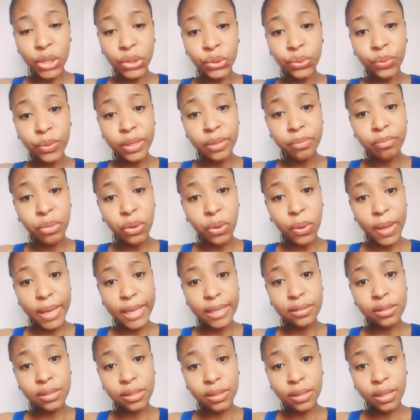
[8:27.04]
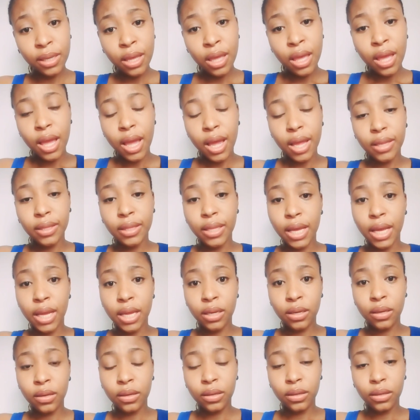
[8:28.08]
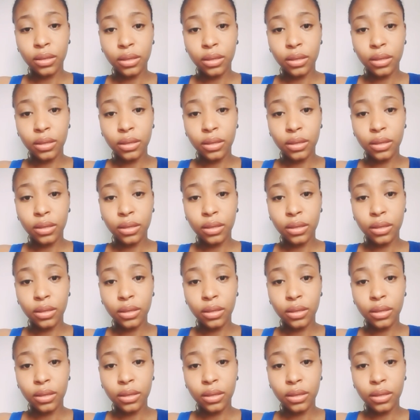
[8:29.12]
Twin boys. And then